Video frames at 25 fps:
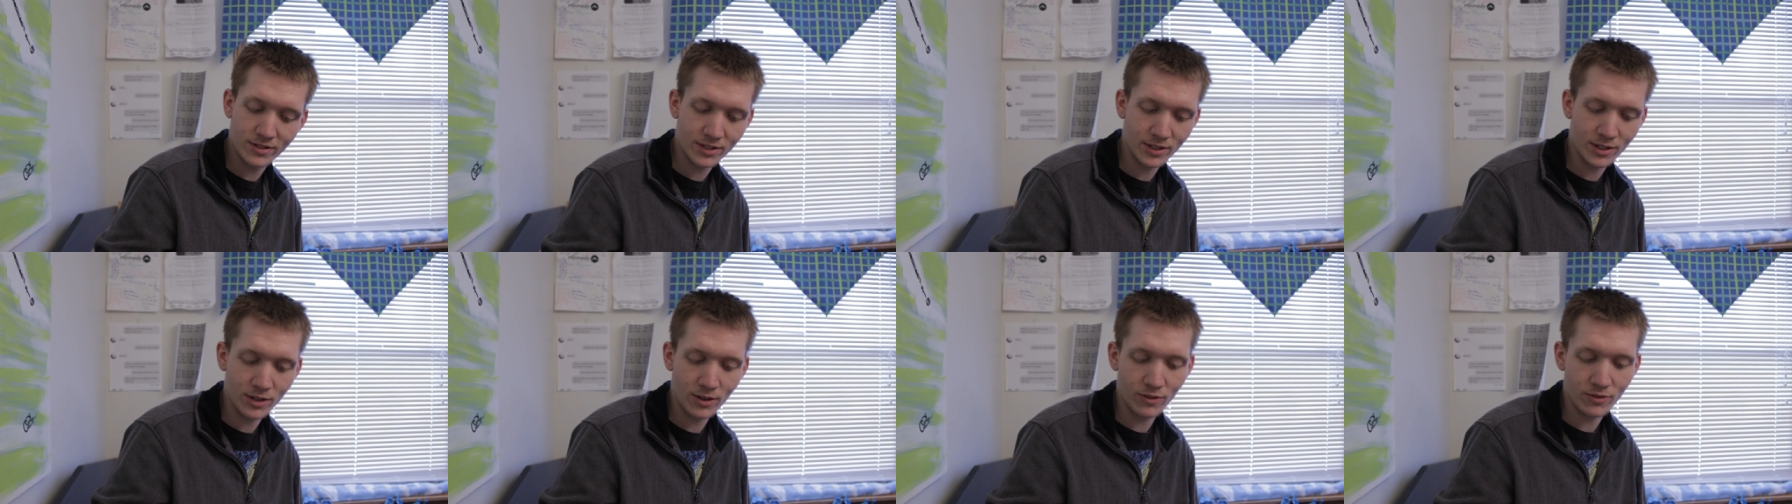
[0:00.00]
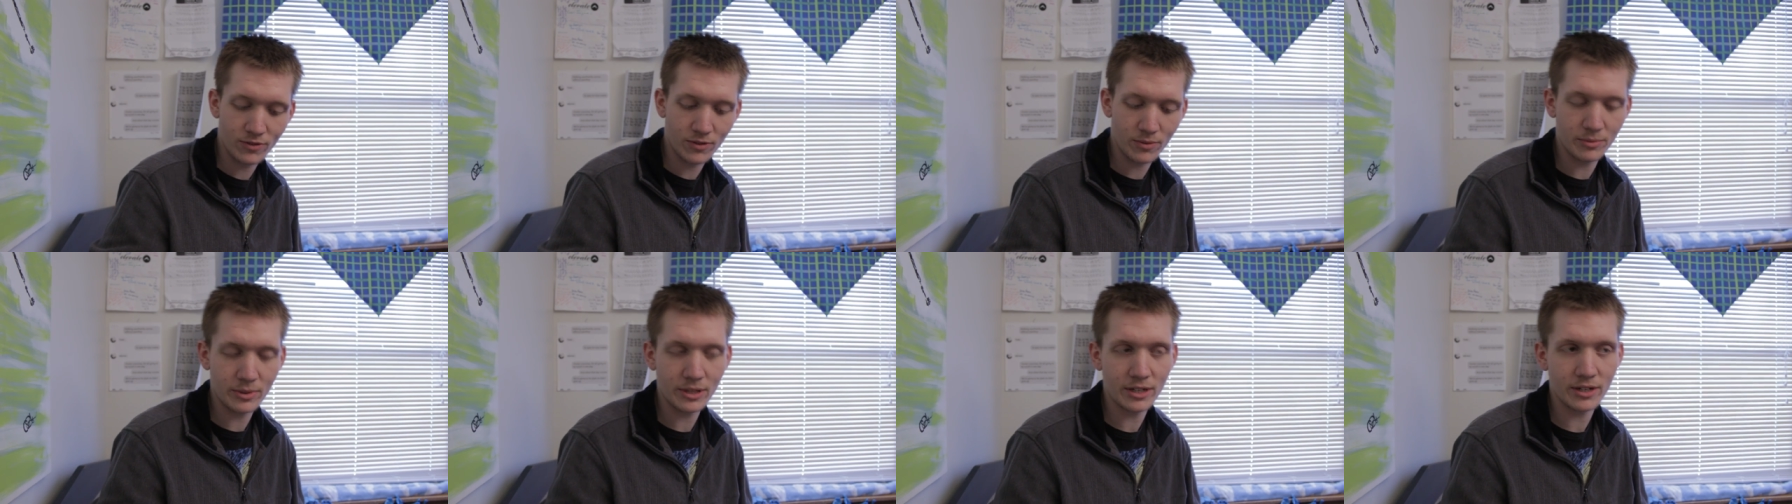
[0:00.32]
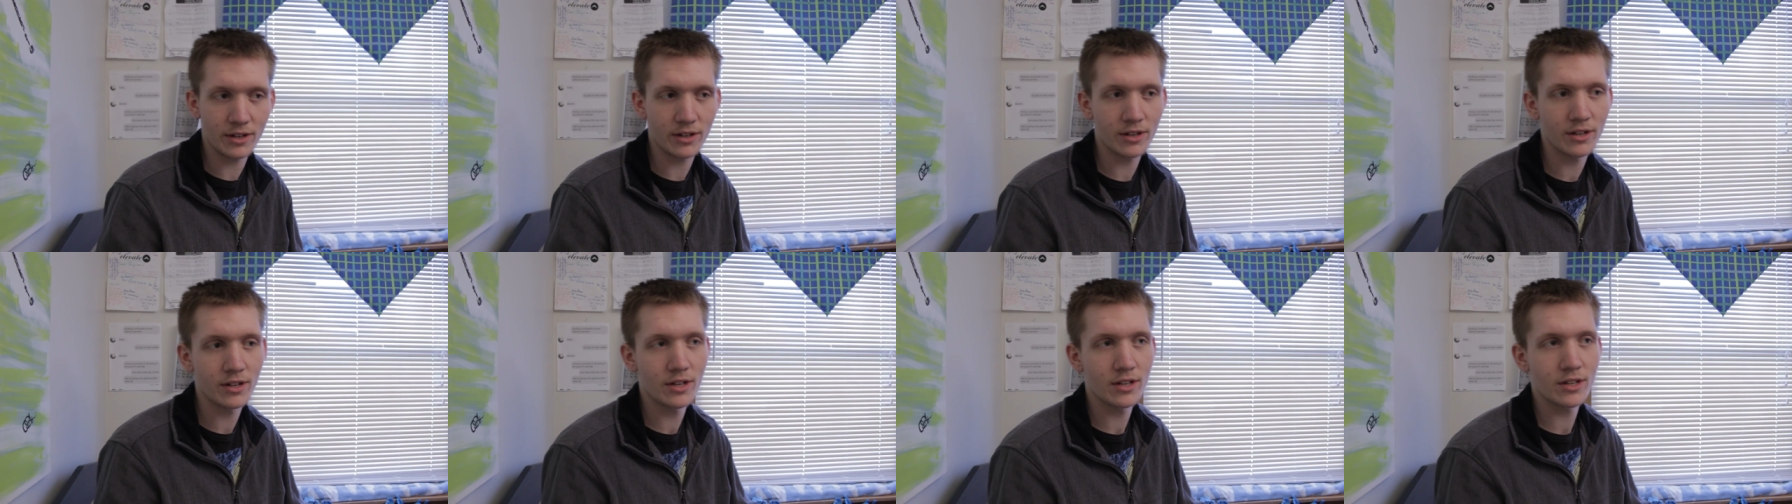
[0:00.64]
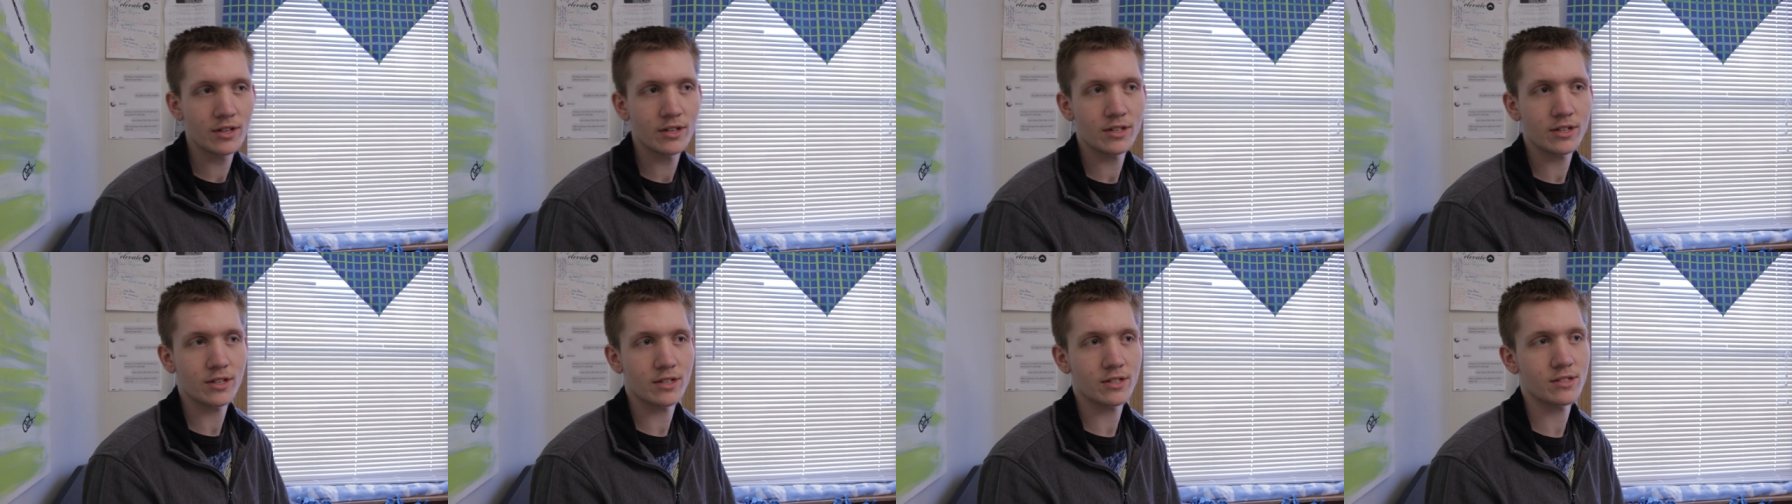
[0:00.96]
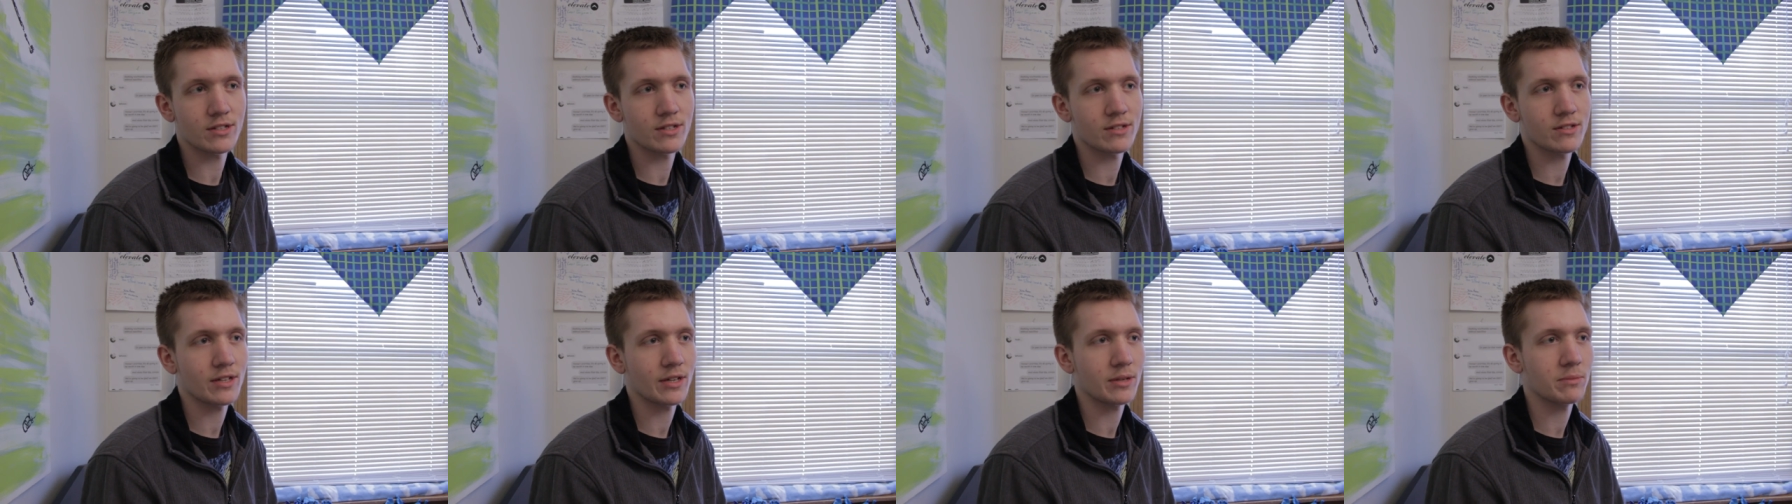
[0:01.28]
to go from here
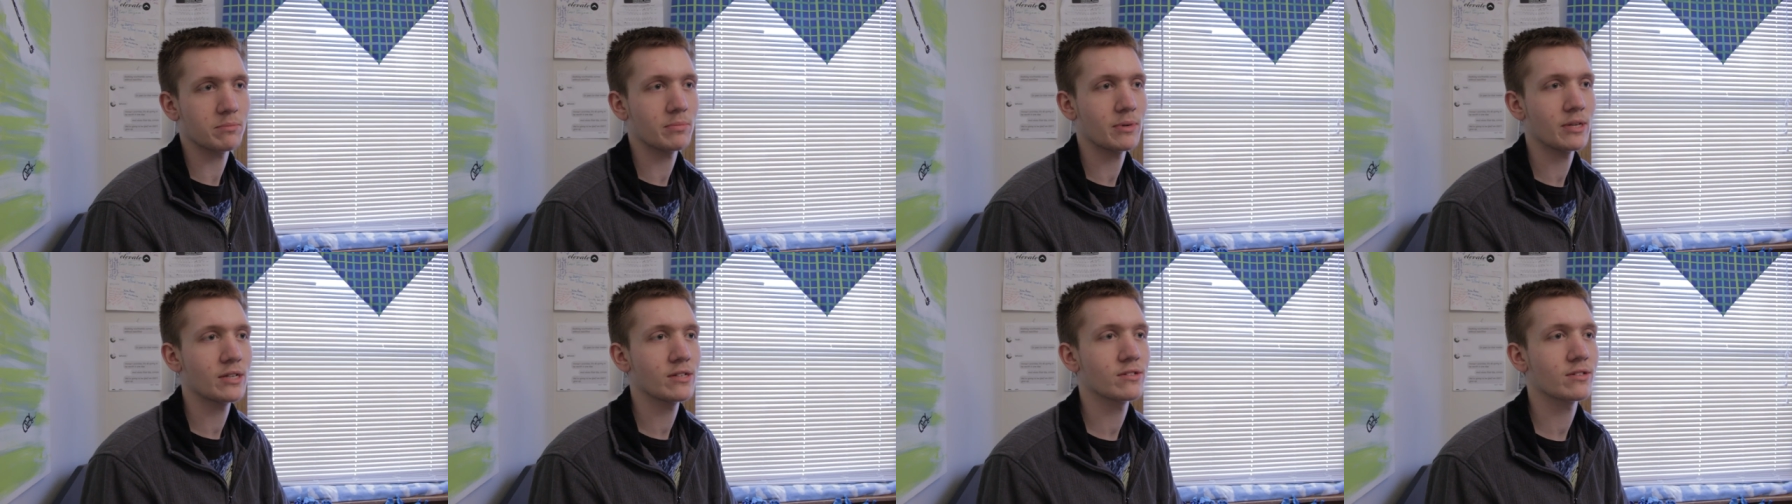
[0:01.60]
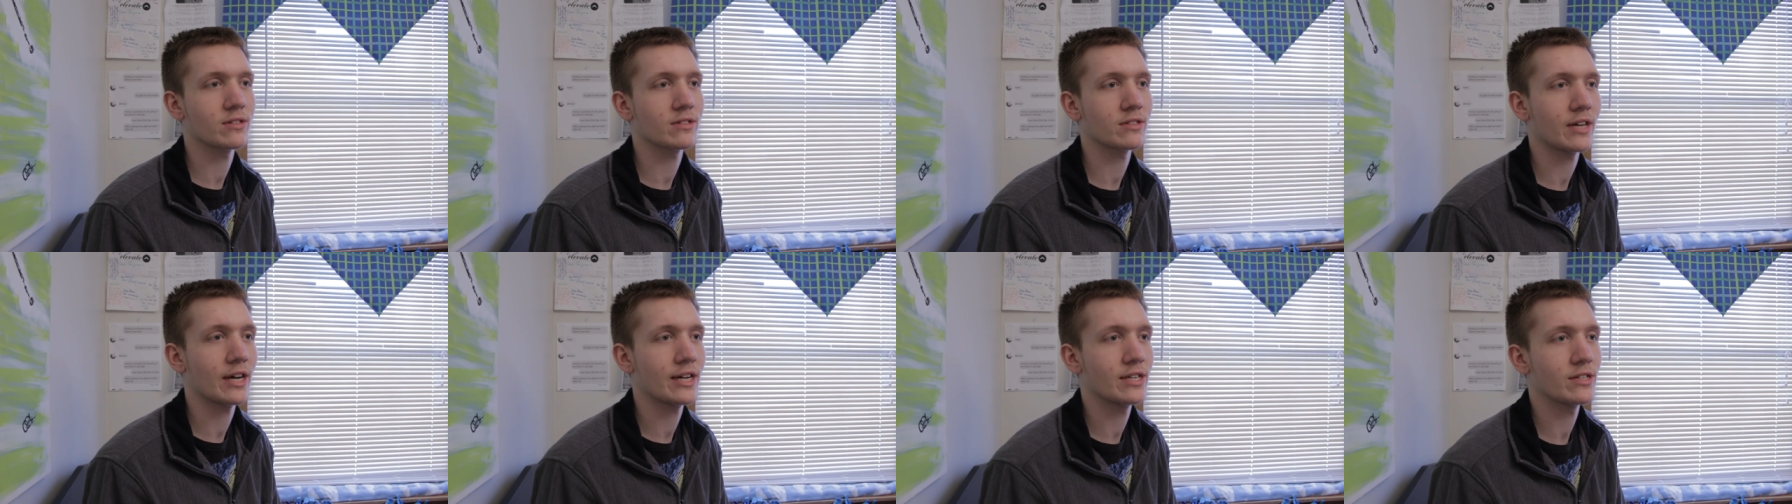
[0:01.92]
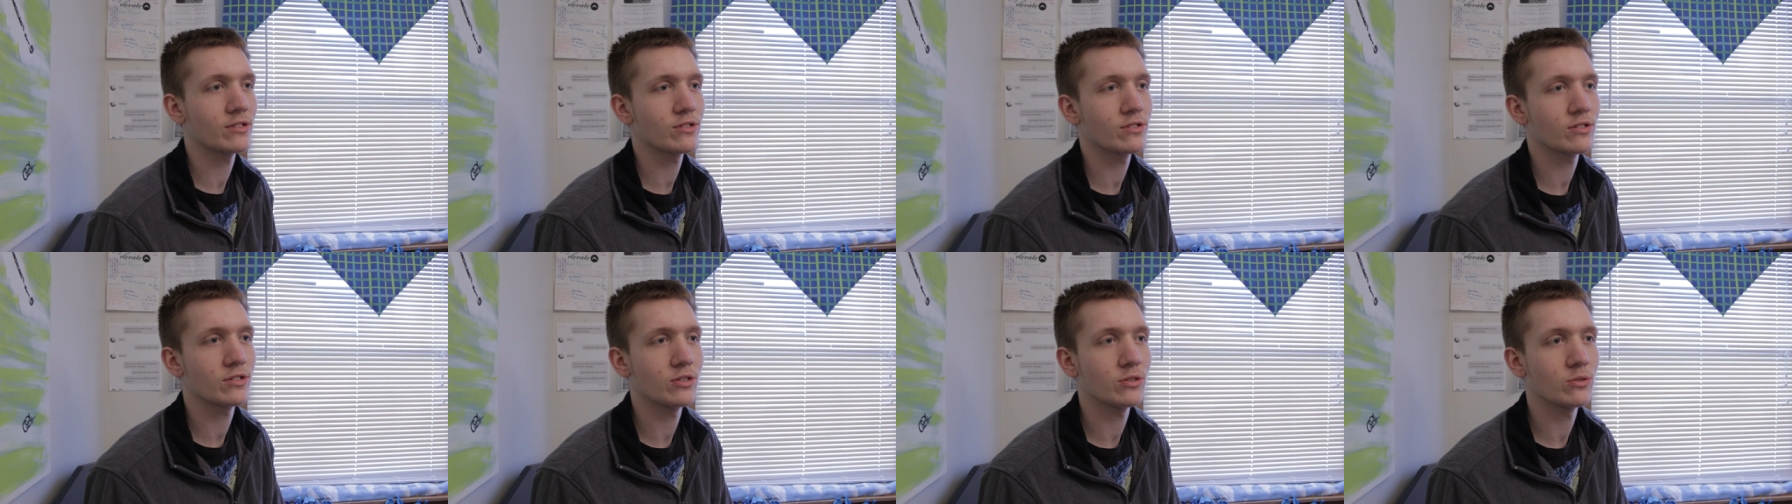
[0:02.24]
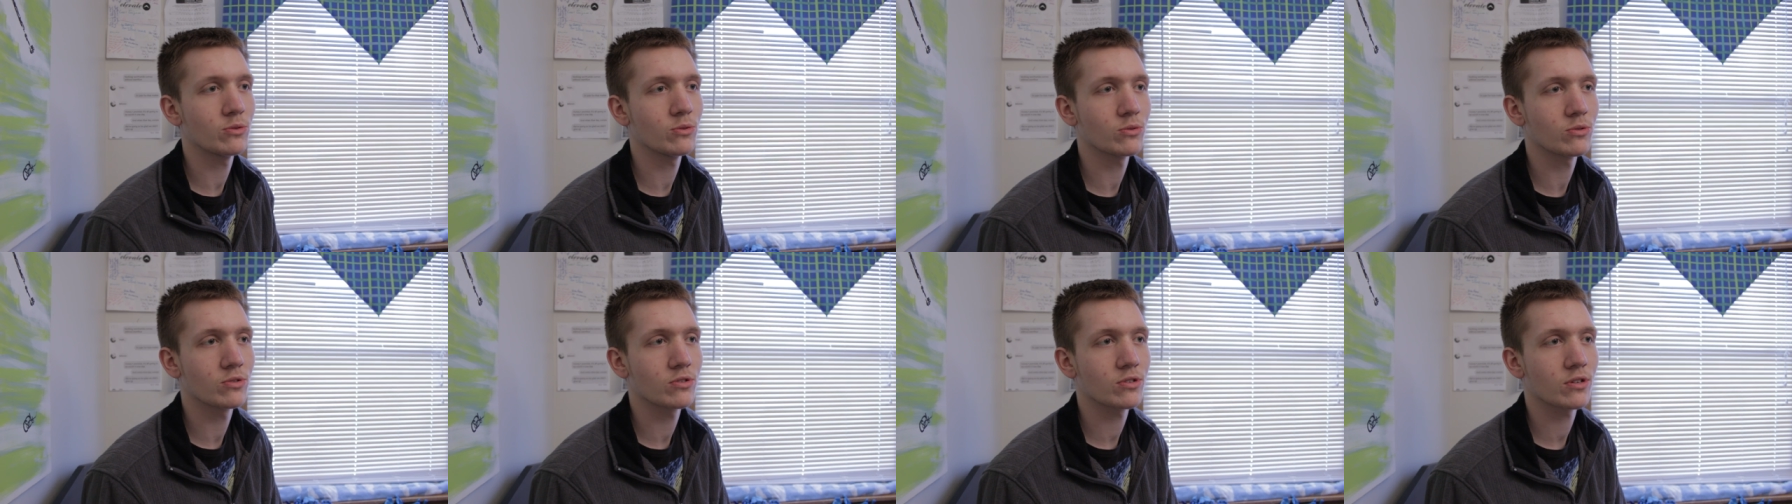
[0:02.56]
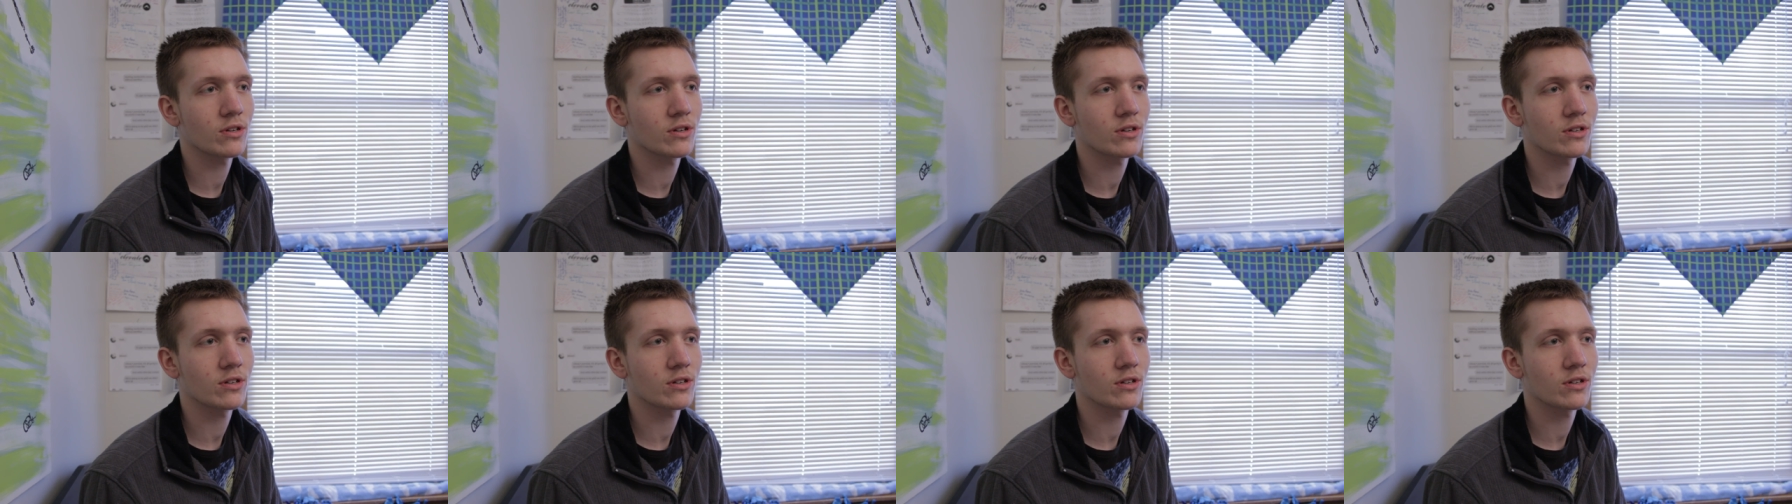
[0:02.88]
because it's like basically I just use